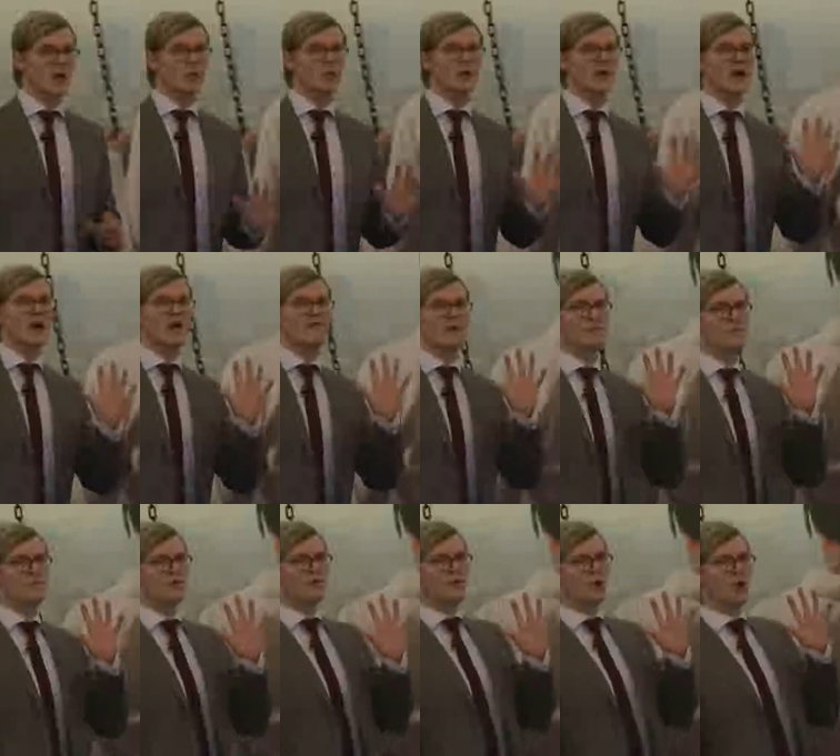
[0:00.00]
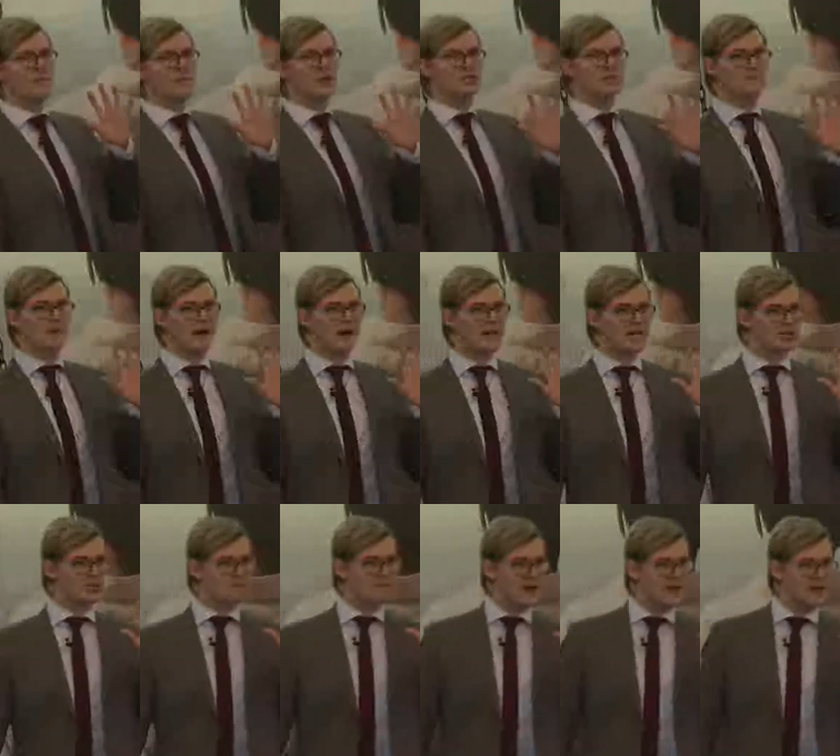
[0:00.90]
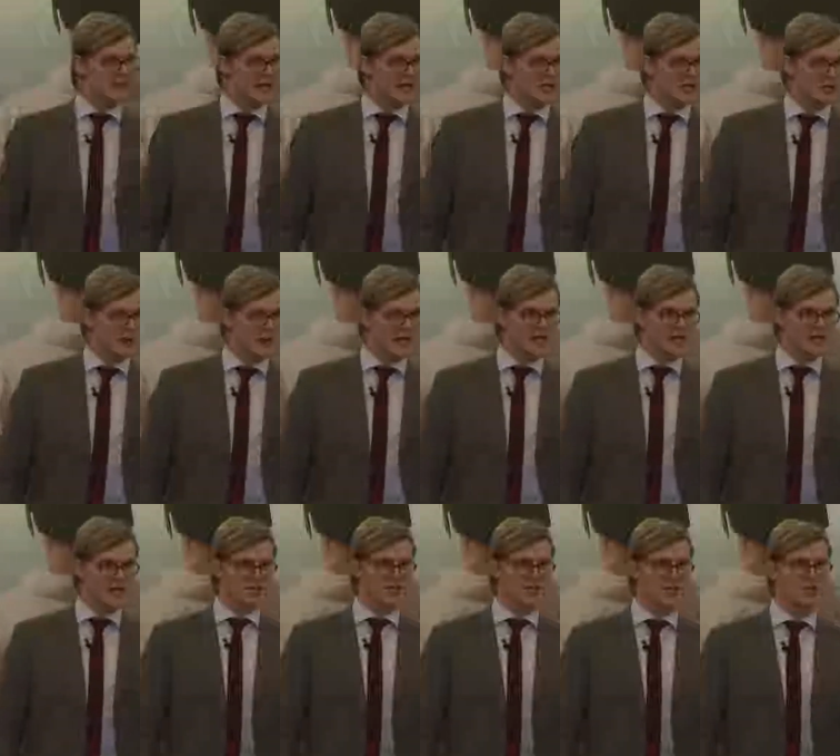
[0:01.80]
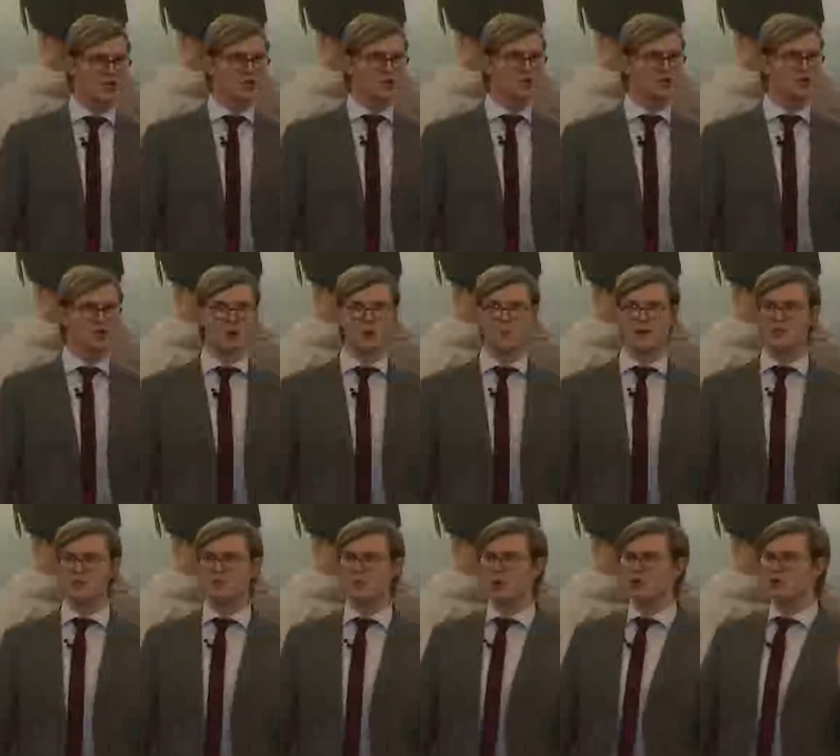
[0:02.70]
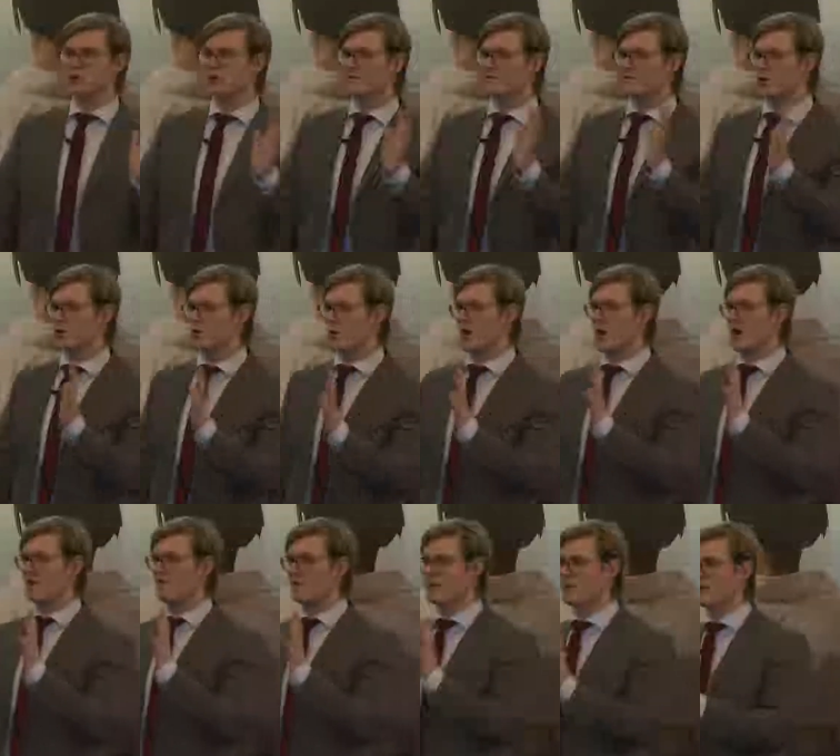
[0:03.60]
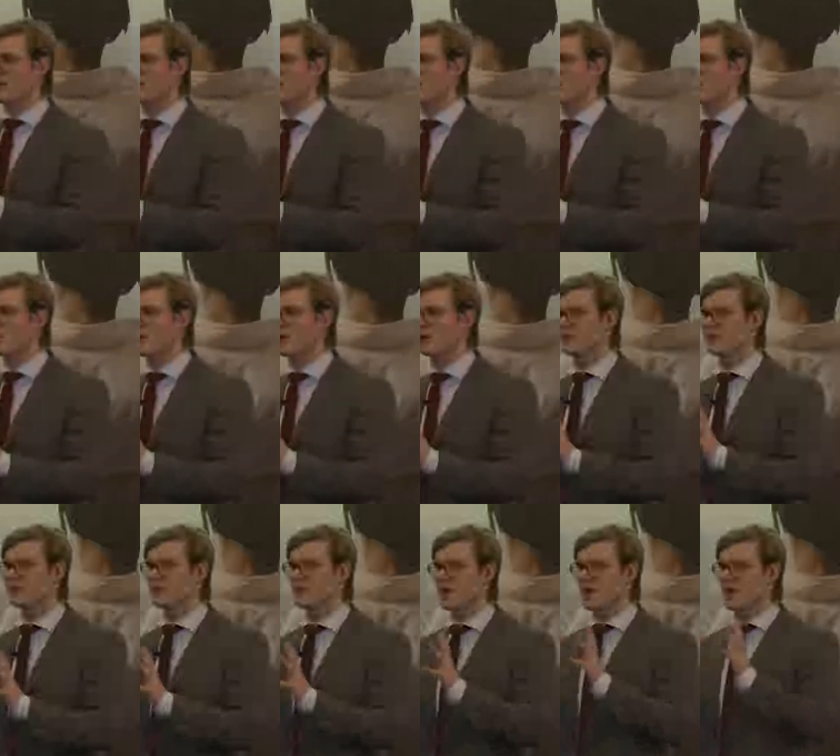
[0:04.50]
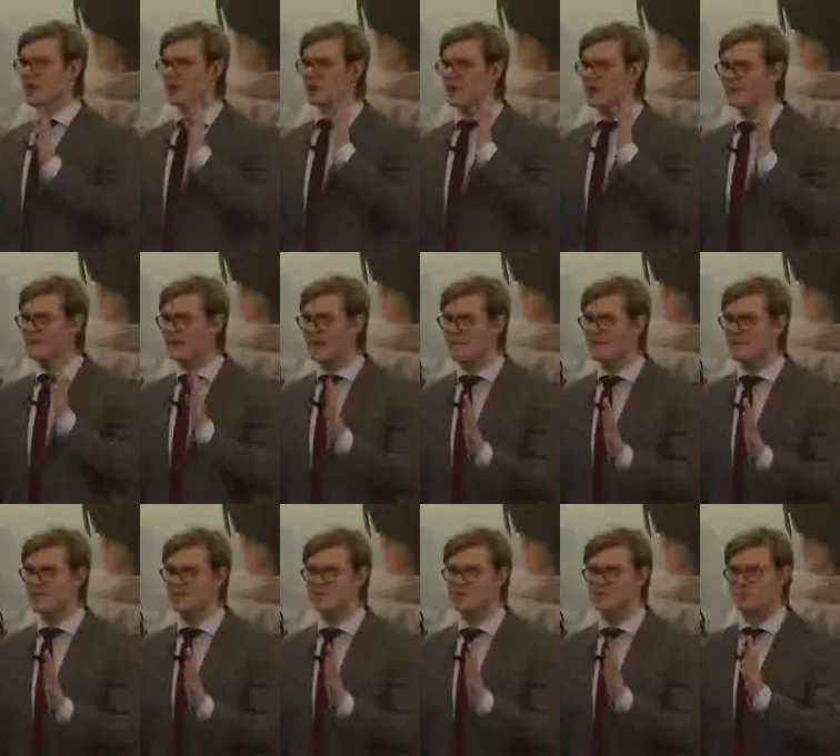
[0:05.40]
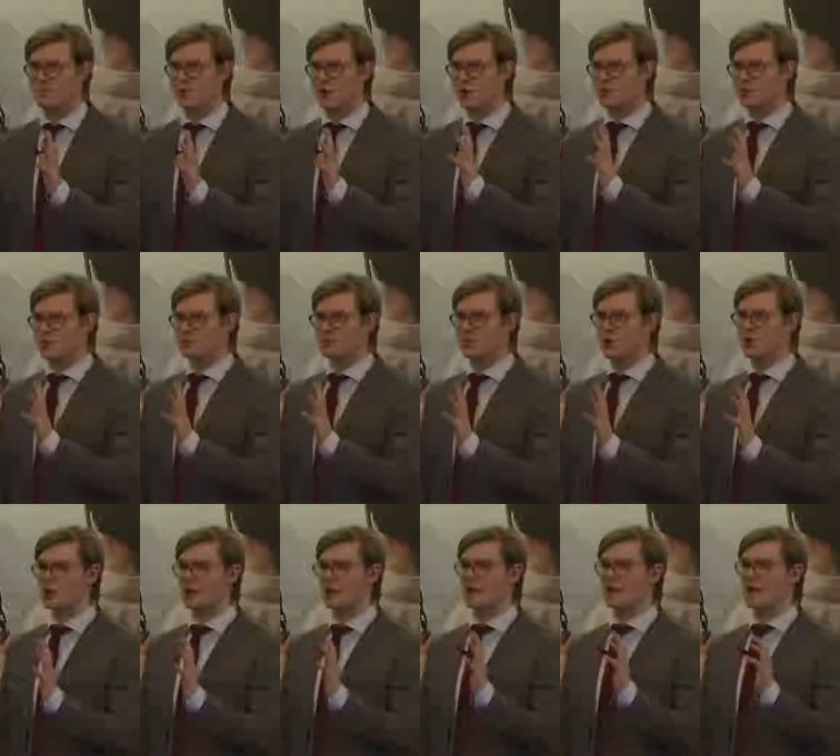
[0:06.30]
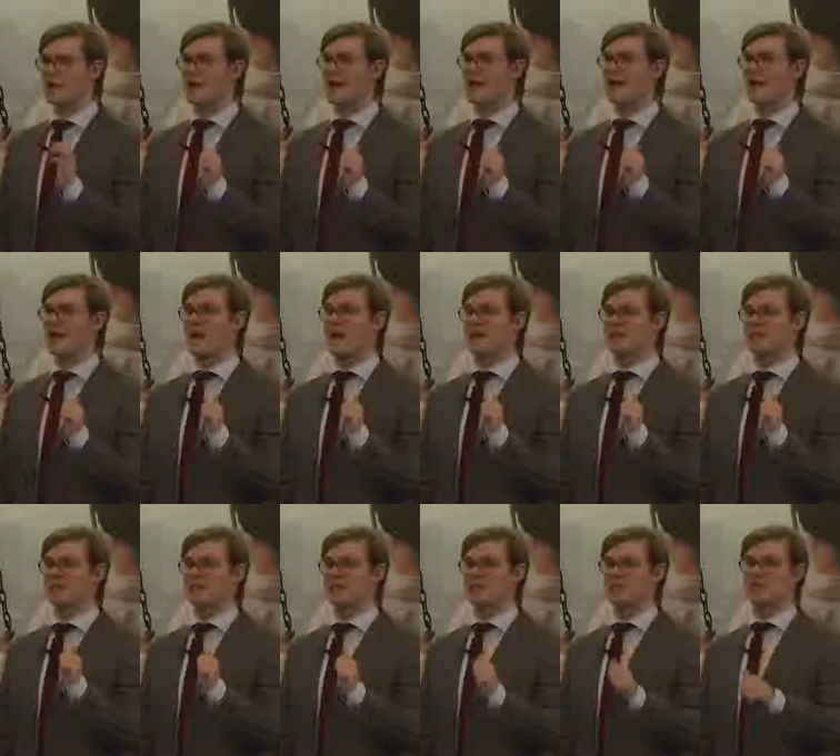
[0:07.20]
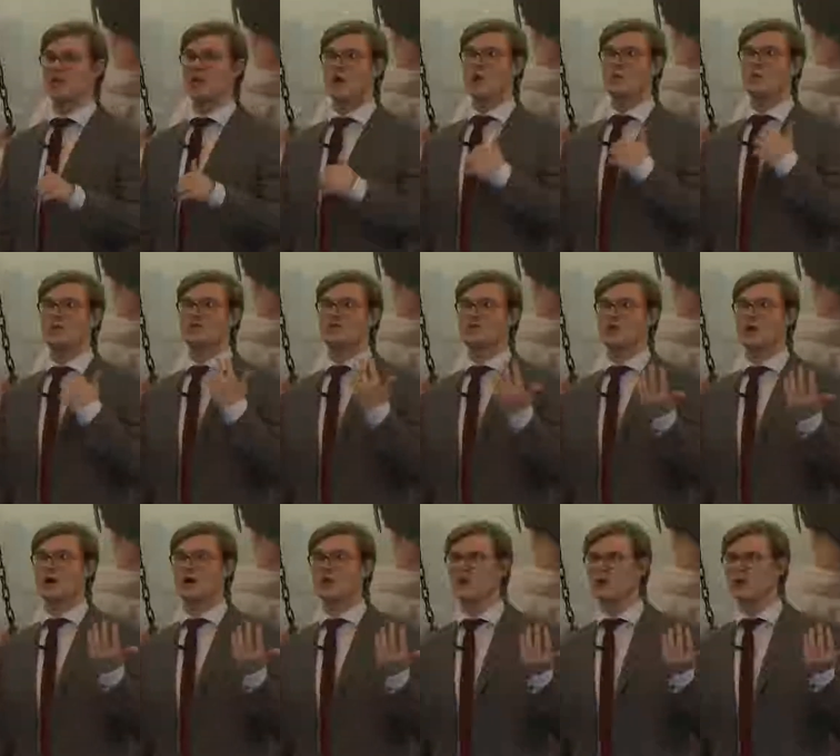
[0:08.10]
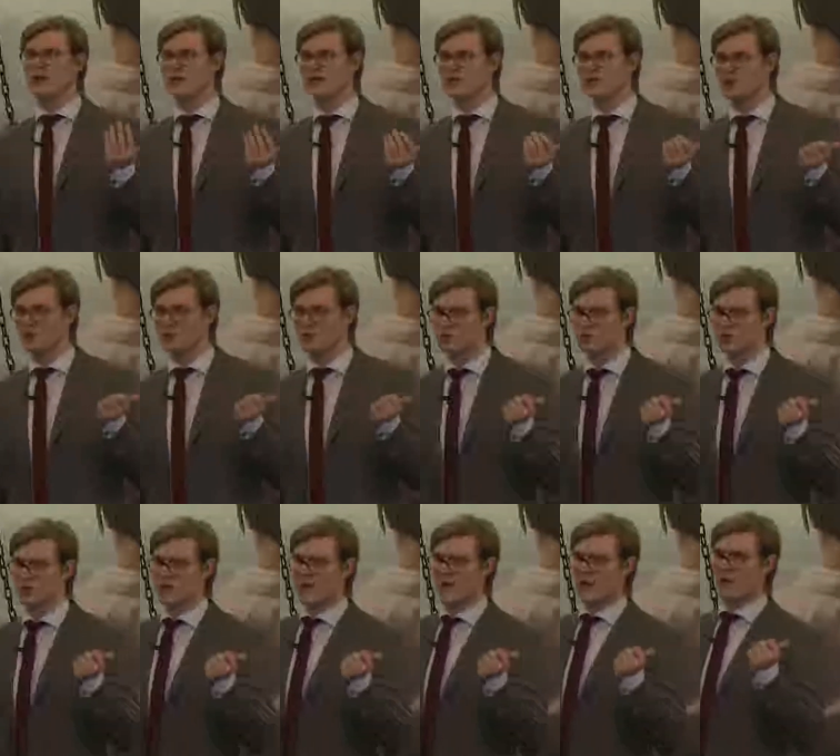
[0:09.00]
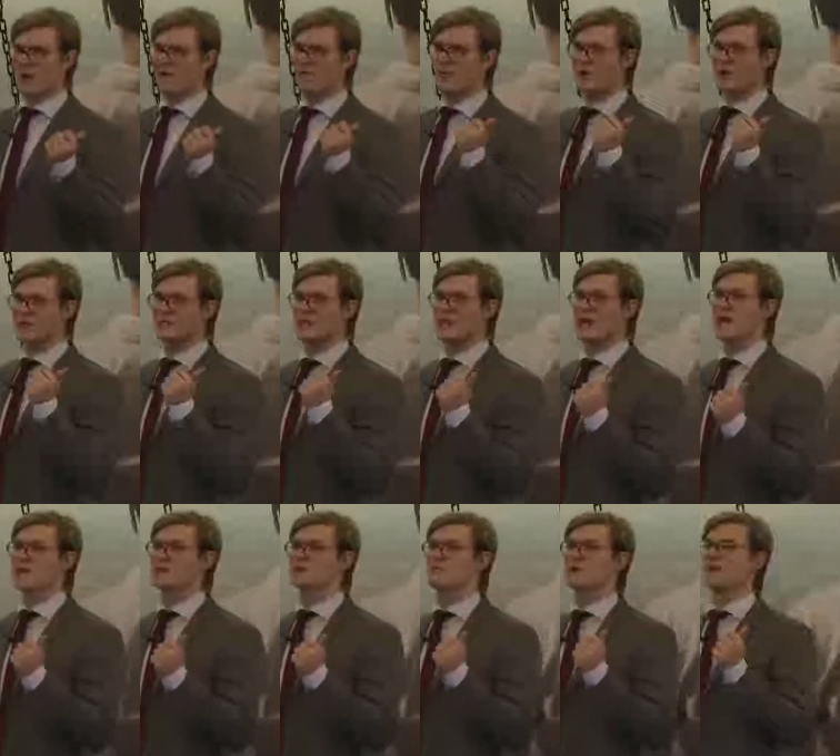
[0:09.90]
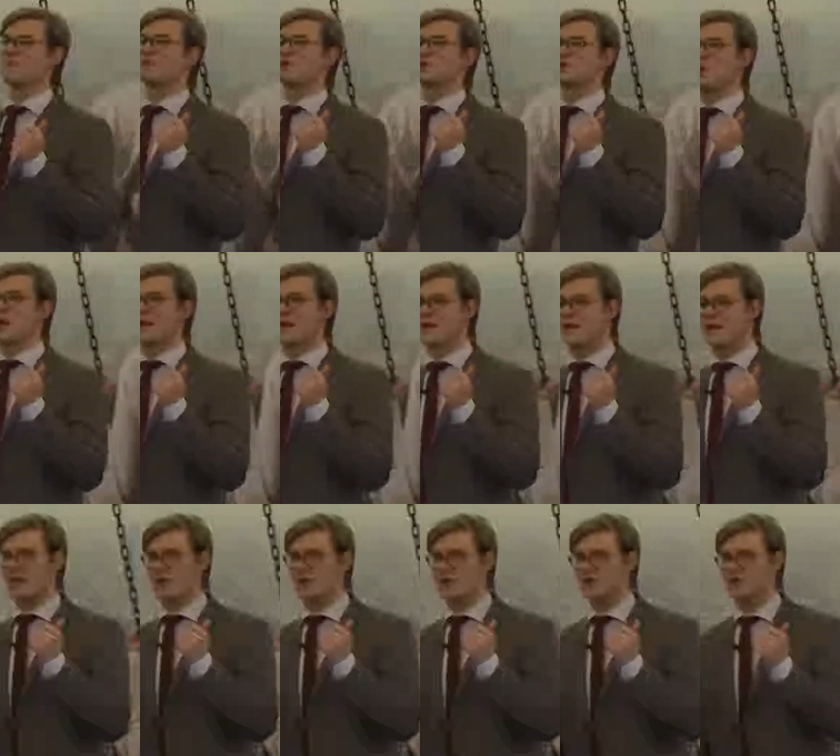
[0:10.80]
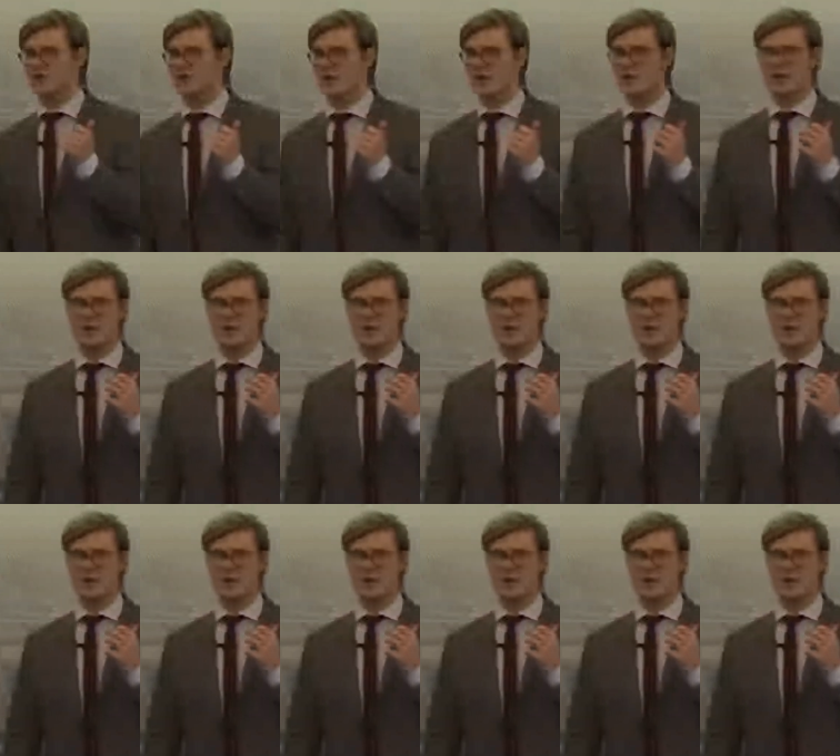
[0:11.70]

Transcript: We have performance management and strategy execution, which most of you are familiar with. Then we have business process modeling and analysis, which is another key solution area for us and has been for 20 years.